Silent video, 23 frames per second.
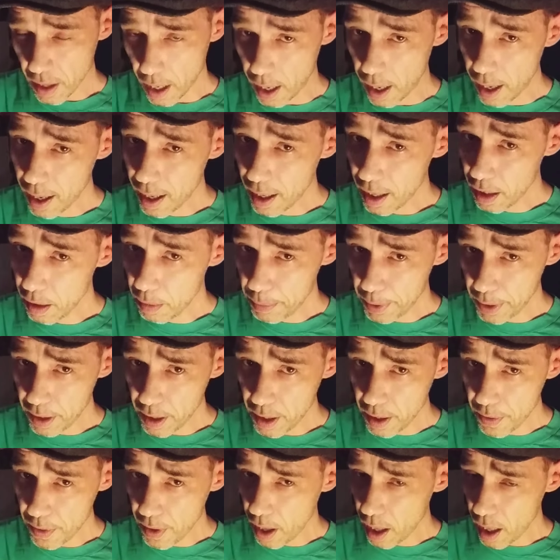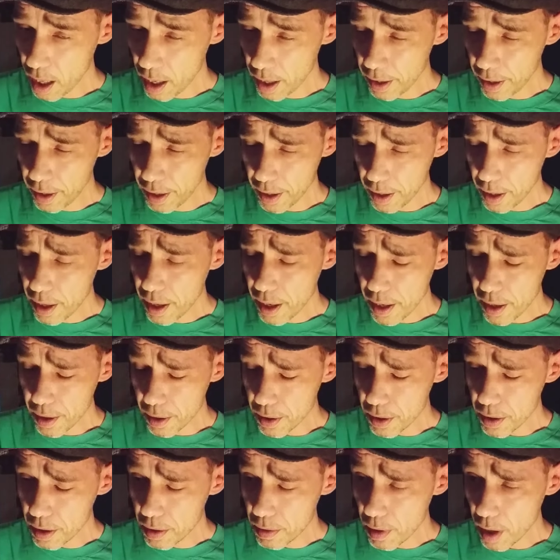I'll be the
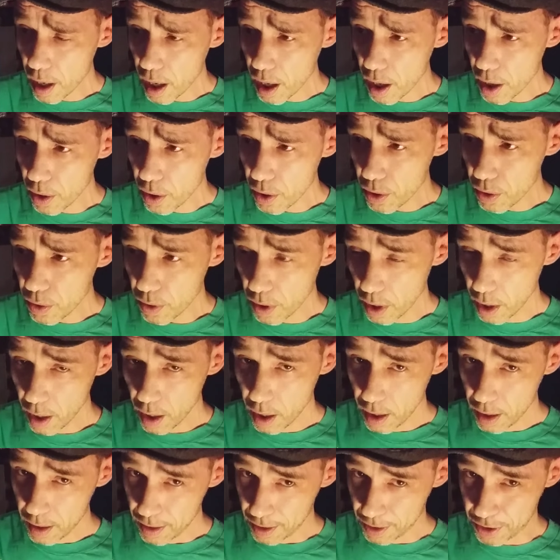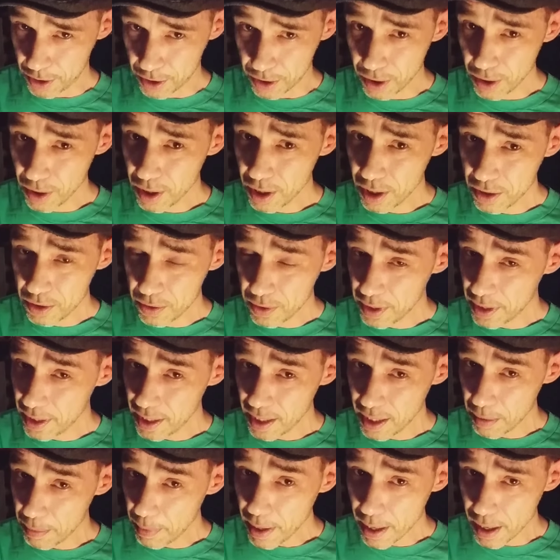hero you're
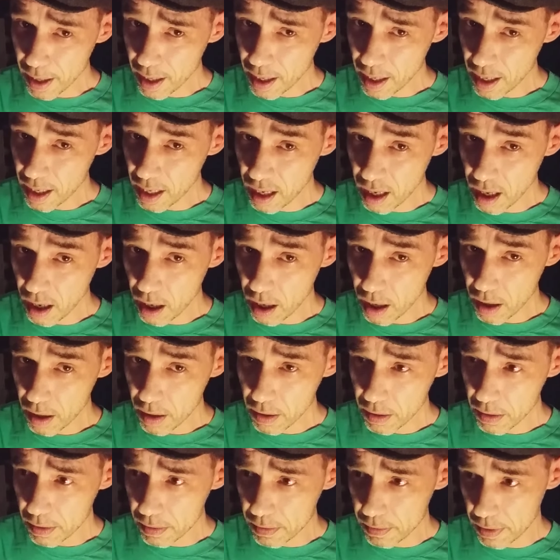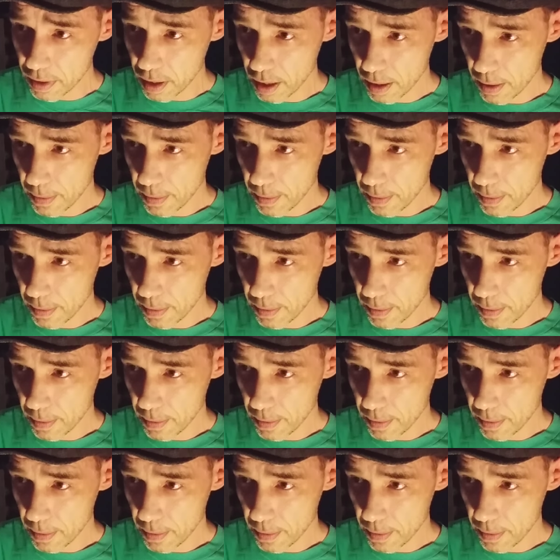dreaming of.